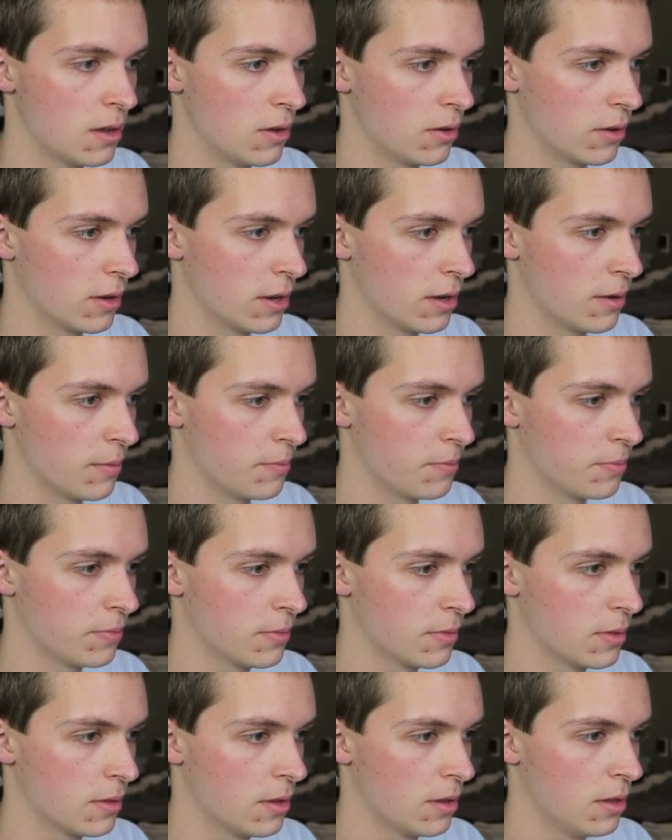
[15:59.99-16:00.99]
Okay.
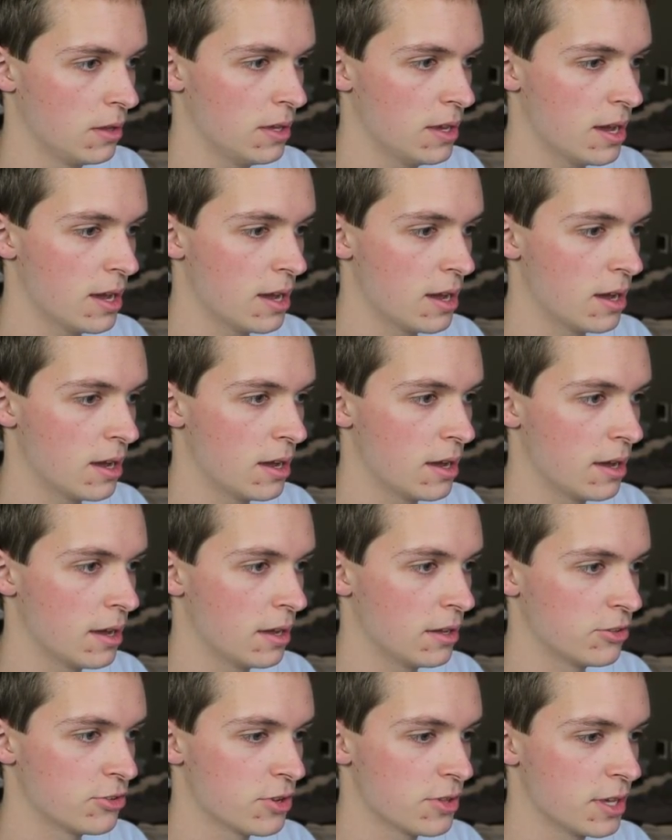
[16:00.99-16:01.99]

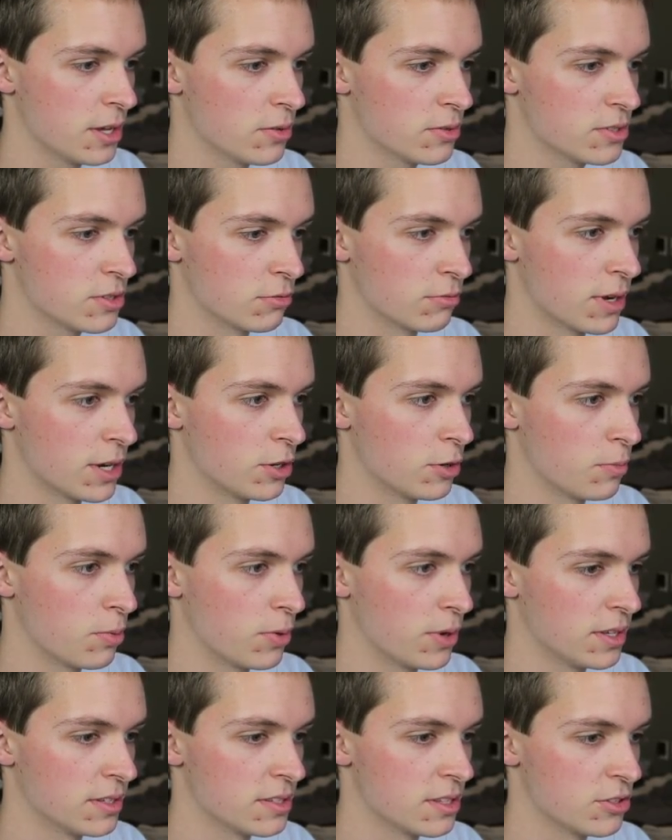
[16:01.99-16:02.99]
Yay. So I think it was the render
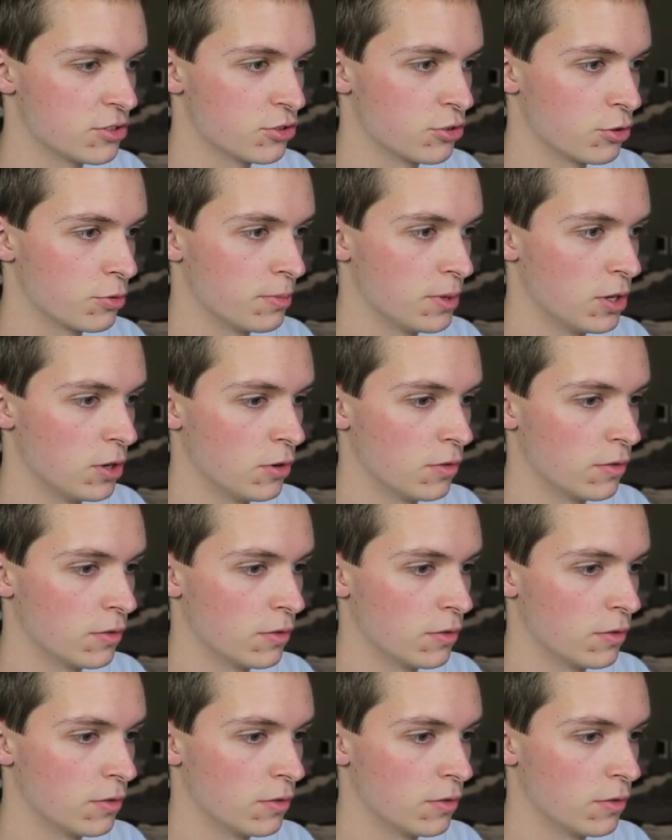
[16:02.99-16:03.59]
points that screwed me